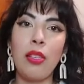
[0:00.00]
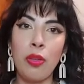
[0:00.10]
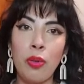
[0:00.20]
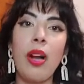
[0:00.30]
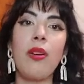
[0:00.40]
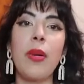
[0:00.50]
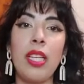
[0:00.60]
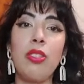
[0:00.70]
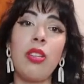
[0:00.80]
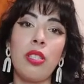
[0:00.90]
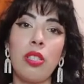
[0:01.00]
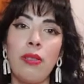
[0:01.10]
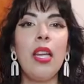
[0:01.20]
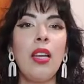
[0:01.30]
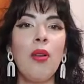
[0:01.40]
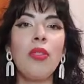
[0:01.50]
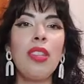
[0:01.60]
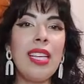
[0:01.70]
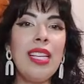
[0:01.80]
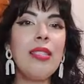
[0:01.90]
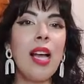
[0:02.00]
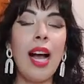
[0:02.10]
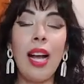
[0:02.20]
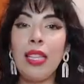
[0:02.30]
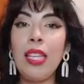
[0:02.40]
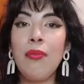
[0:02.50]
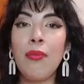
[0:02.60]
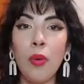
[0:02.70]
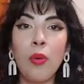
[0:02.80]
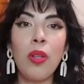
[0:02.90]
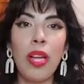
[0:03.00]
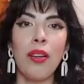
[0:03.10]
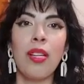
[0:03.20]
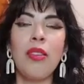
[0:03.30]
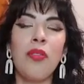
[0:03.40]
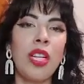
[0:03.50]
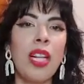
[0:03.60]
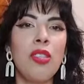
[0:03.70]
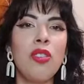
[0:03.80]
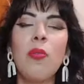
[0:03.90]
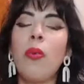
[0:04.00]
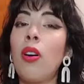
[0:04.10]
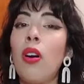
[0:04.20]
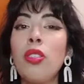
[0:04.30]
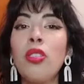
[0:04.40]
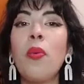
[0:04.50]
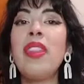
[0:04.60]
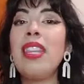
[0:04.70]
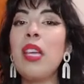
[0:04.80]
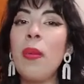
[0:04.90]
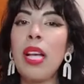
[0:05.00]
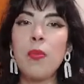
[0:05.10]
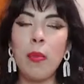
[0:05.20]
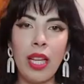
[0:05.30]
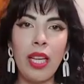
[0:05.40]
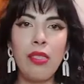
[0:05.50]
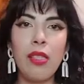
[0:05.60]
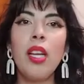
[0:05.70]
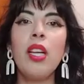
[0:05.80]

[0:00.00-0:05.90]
throughout my instruction. Now, these highly focal areas of your classroom are also the best place